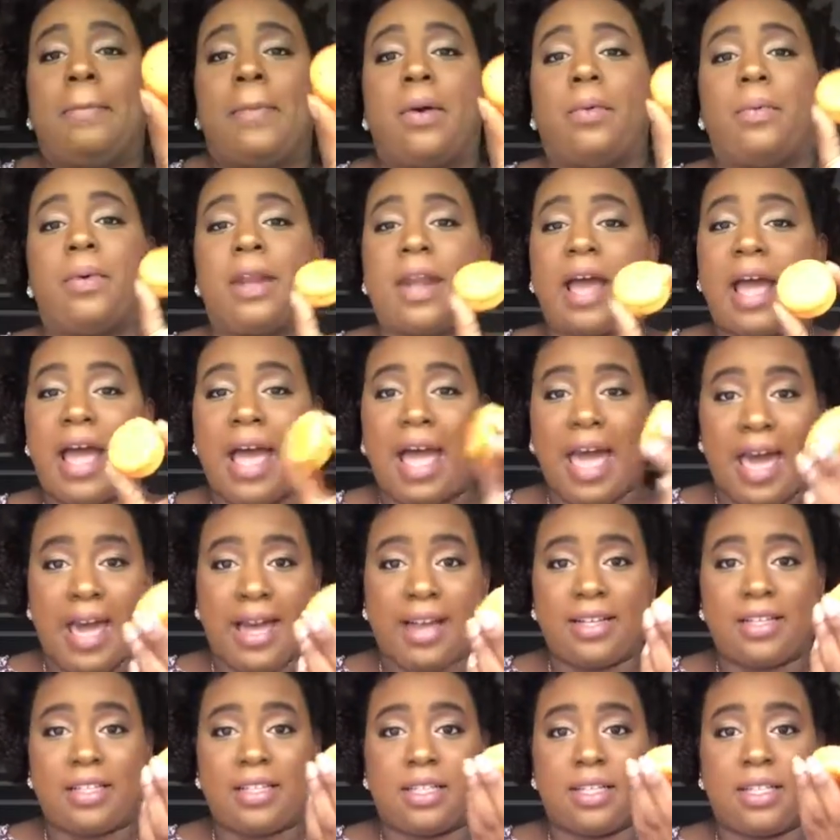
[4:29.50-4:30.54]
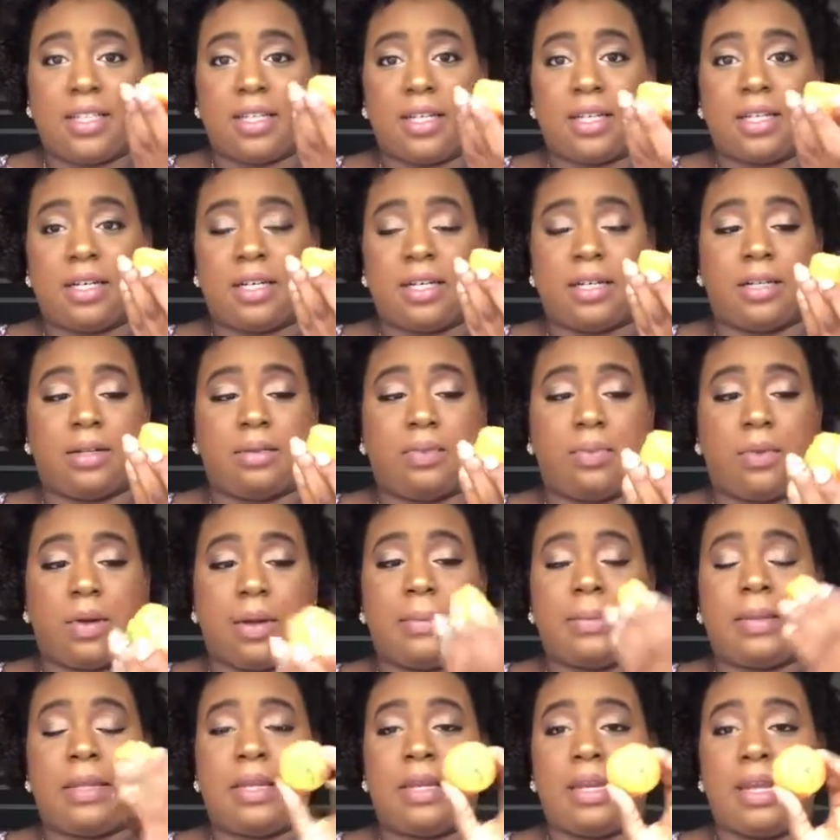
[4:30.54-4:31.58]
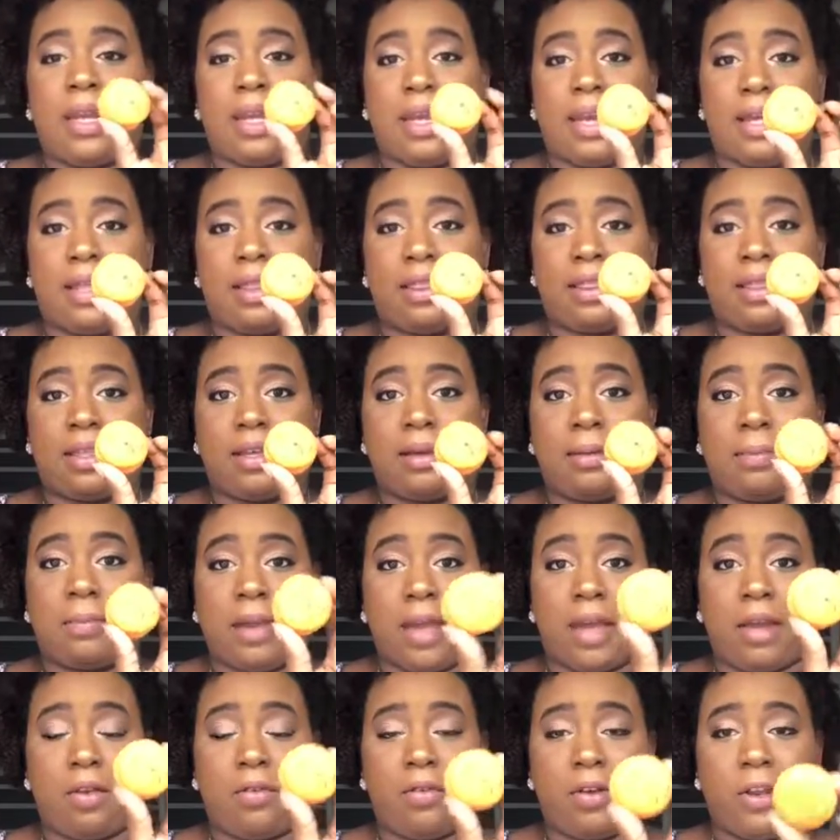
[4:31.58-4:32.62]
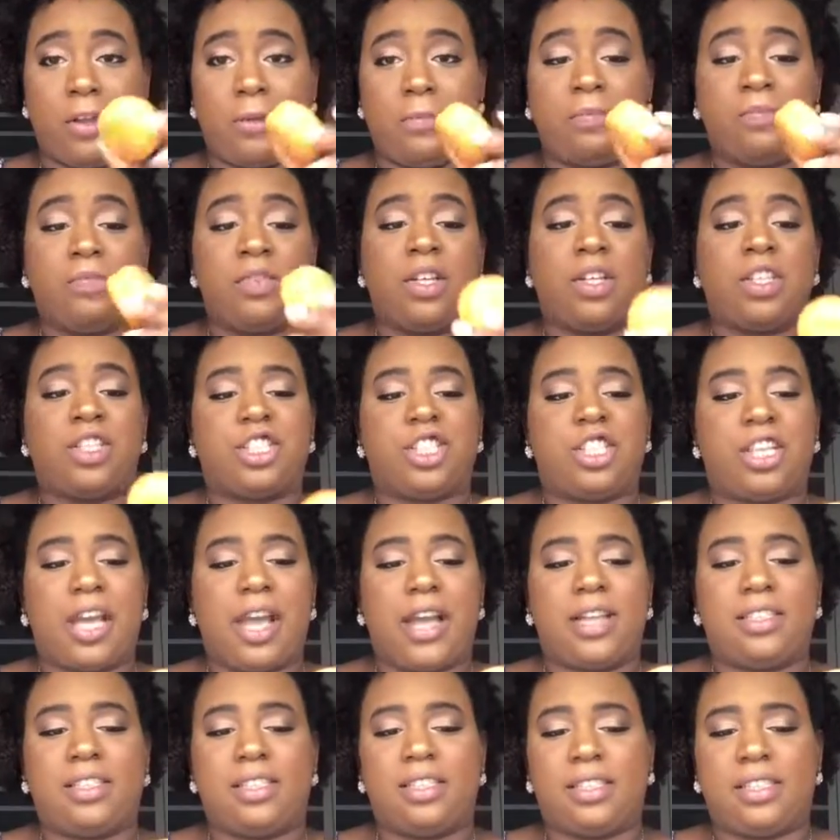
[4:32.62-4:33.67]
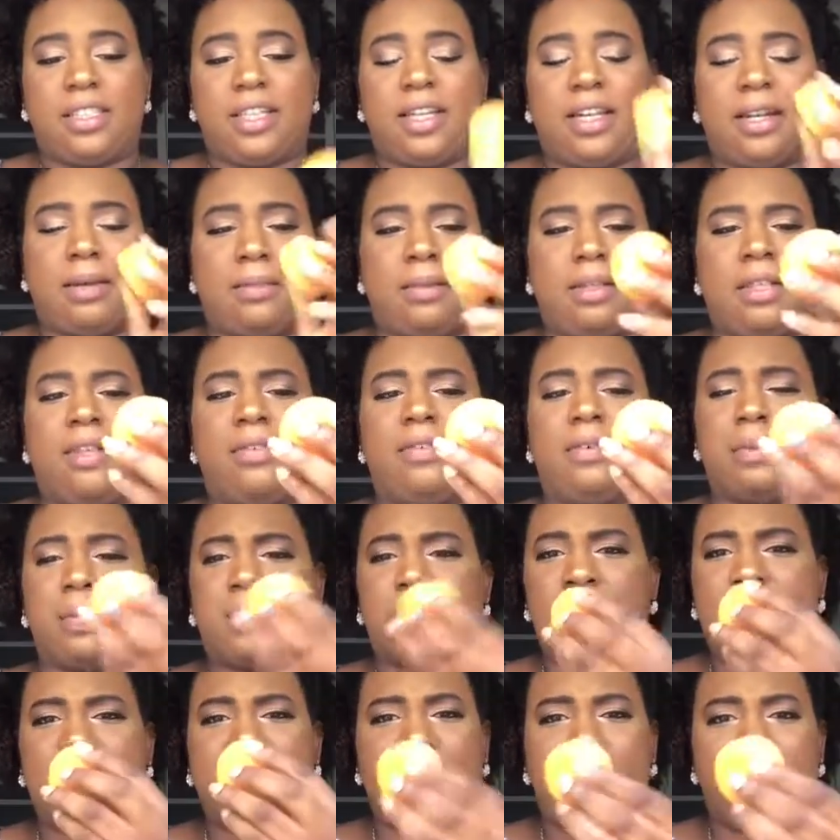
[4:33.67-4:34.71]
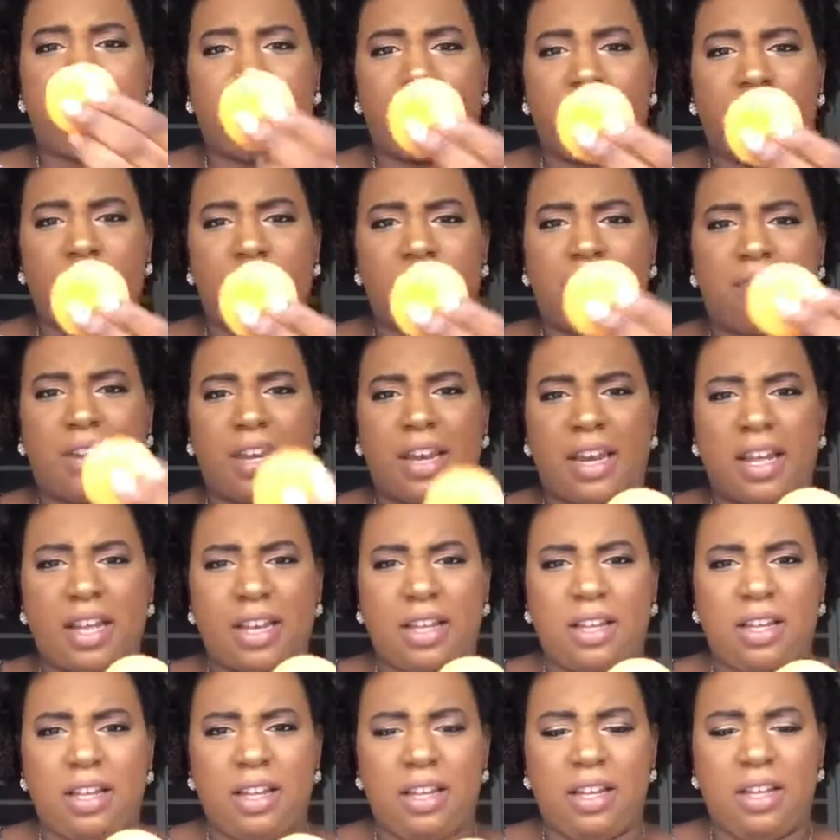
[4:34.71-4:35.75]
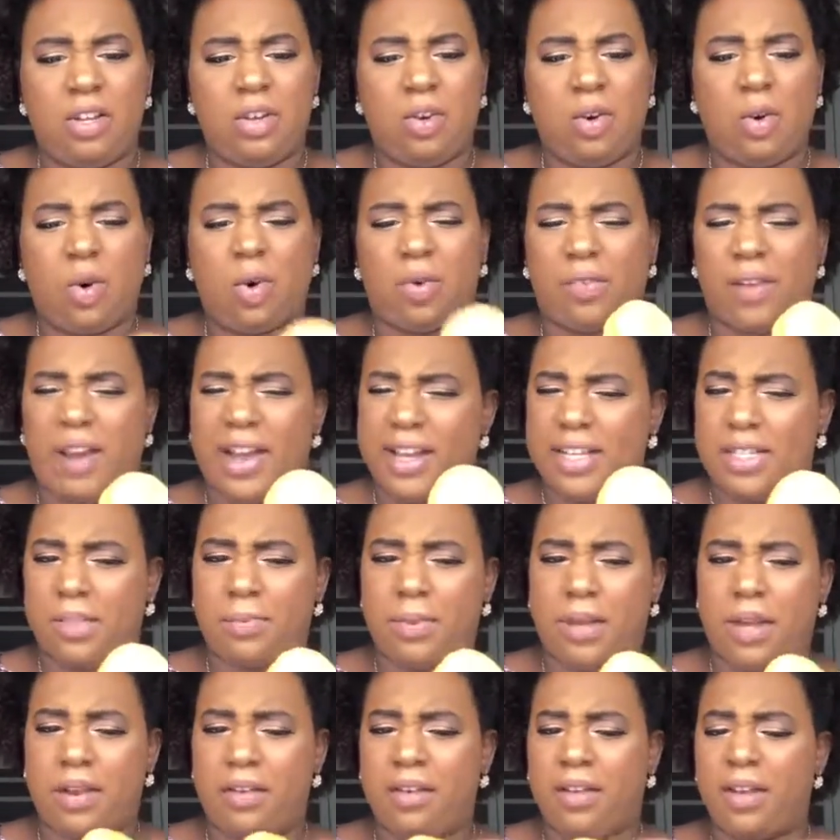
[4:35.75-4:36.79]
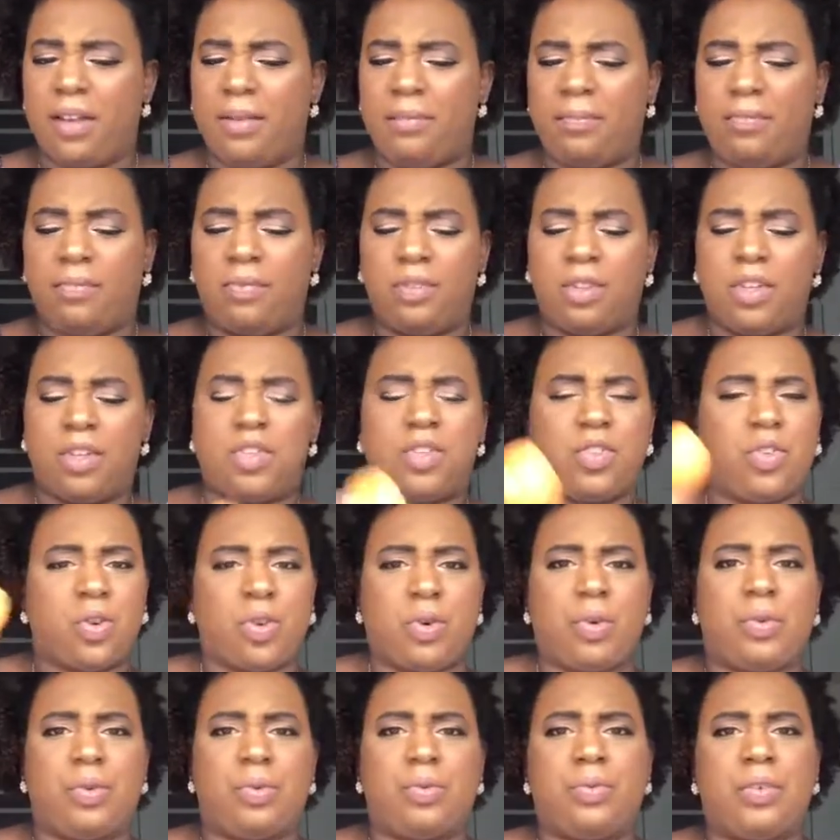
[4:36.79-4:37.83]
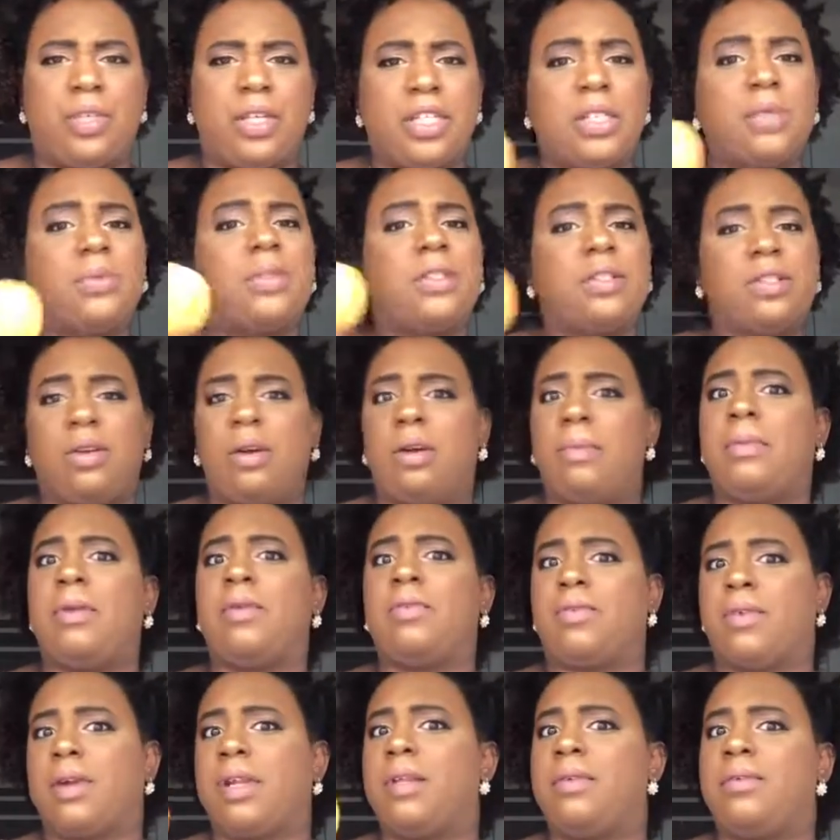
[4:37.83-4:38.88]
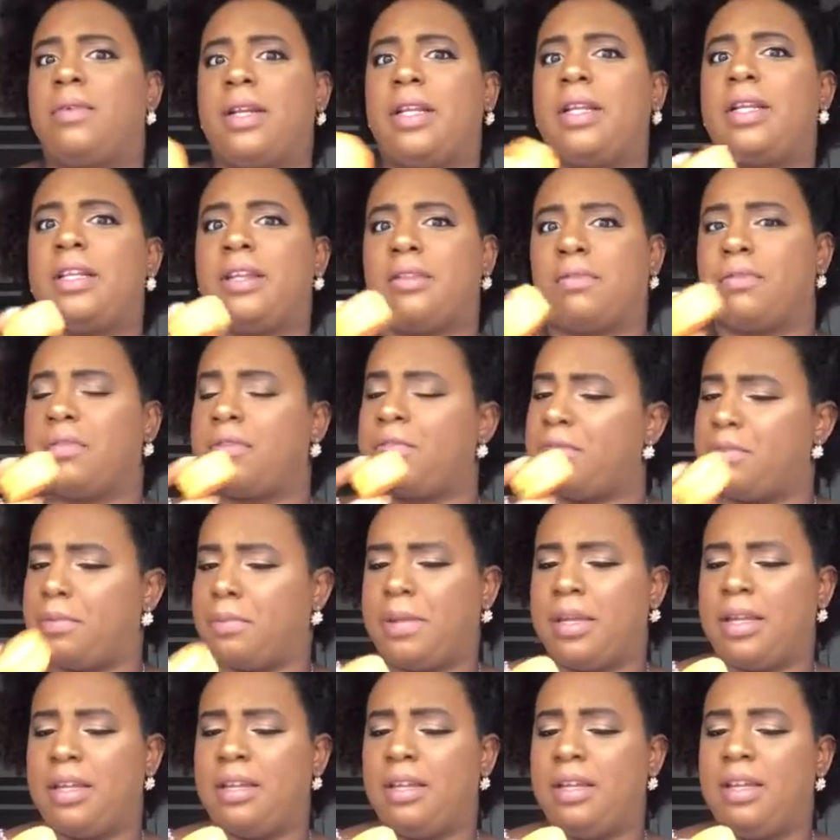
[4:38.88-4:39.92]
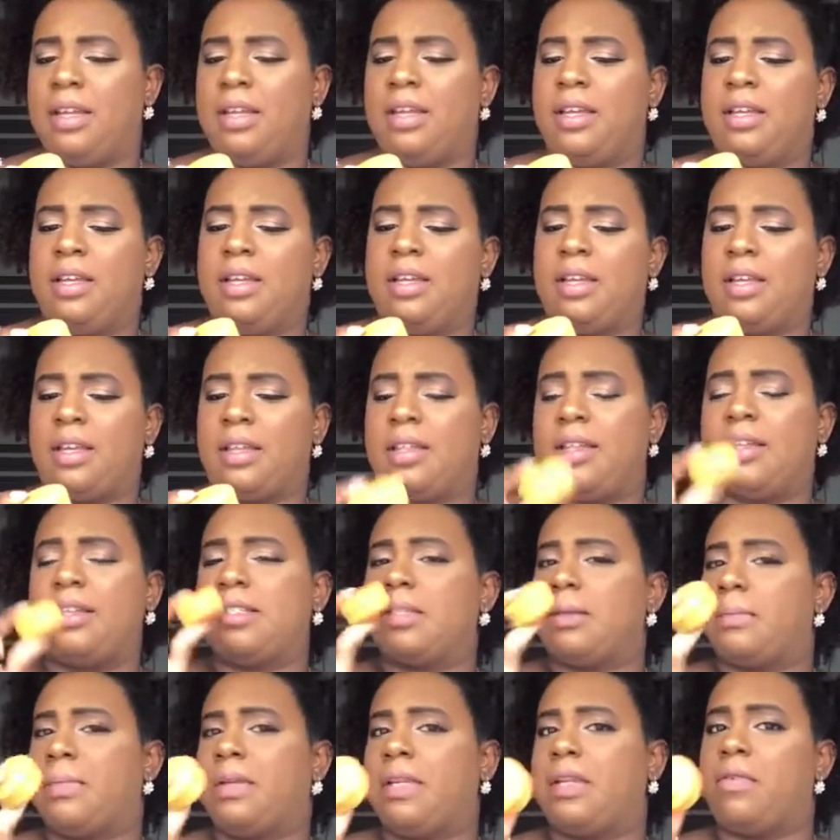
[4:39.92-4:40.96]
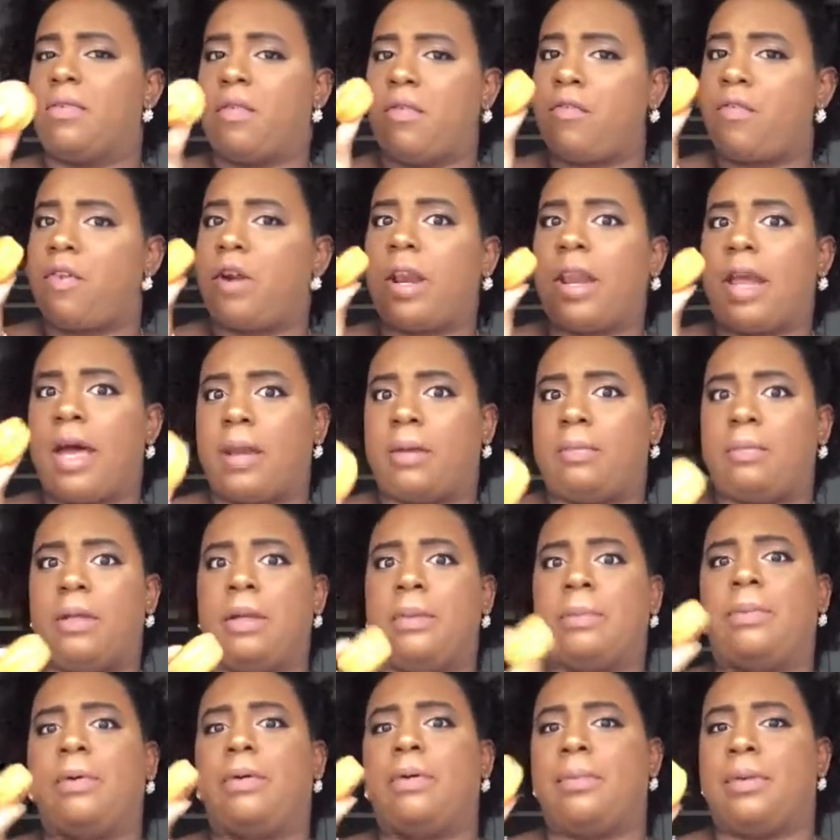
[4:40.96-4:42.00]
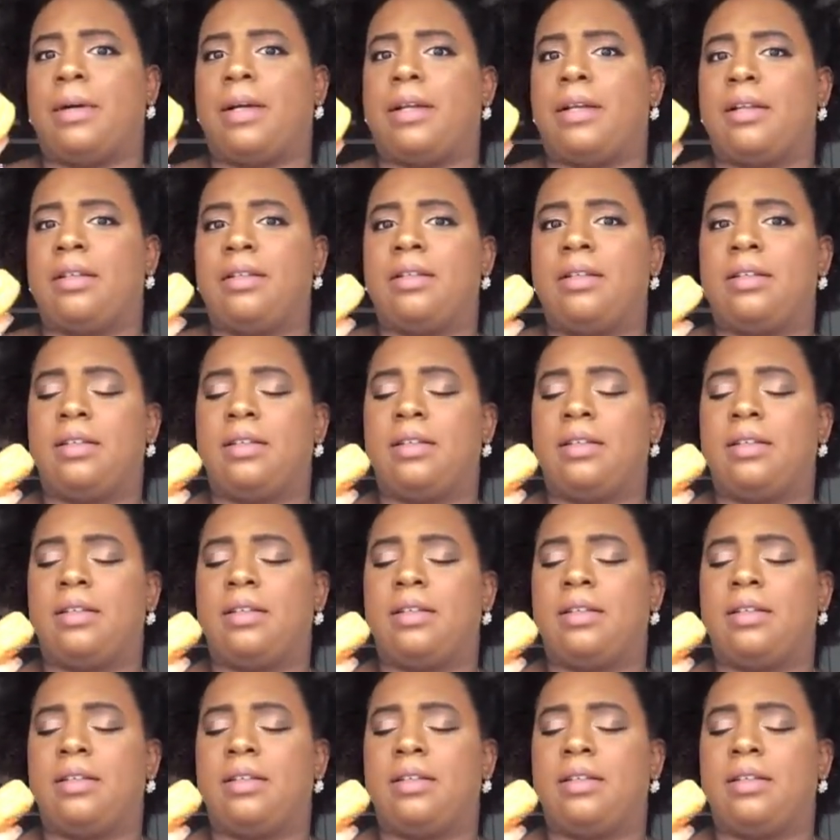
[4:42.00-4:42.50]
But when I asked the woman at the bakery, she actually said, I believe it was saffron, vanilla, or raspberry. So this one is going to be really, really different for me. I think it's going to be different for a lot of people, but